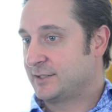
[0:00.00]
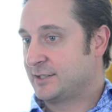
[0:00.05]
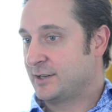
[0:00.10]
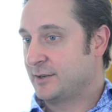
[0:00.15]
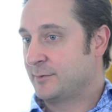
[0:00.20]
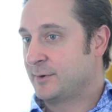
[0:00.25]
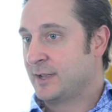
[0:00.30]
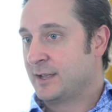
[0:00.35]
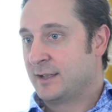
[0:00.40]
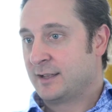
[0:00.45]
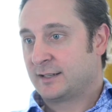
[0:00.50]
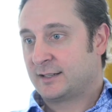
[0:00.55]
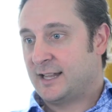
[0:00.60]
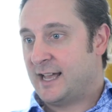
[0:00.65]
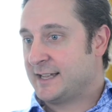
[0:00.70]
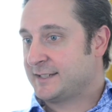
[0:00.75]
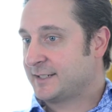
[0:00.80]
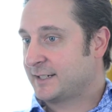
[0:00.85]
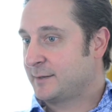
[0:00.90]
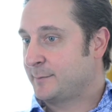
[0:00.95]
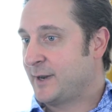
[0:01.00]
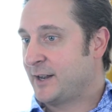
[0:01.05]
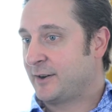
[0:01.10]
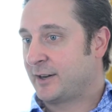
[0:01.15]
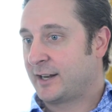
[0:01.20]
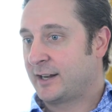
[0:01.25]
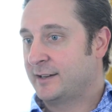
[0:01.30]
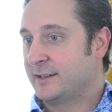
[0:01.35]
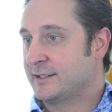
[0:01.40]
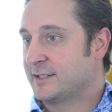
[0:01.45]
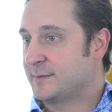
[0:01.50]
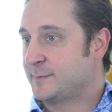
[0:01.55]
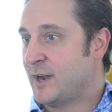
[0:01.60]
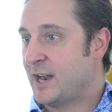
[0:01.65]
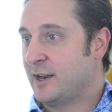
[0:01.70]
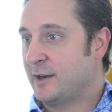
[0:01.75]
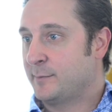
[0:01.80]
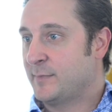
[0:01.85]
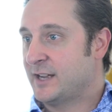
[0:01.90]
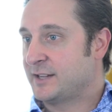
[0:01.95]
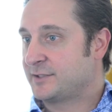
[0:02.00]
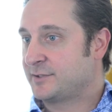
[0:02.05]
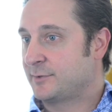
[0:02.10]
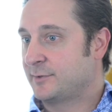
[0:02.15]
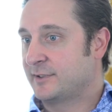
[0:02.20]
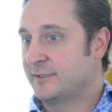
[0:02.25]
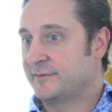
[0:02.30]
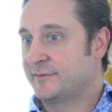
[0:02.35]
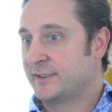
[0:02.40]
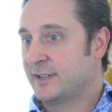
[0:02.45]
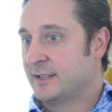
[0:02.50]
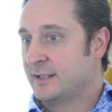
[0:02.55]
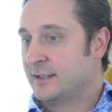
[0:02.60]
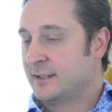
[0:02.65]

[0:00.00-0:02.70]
So classic American, inspired by sort of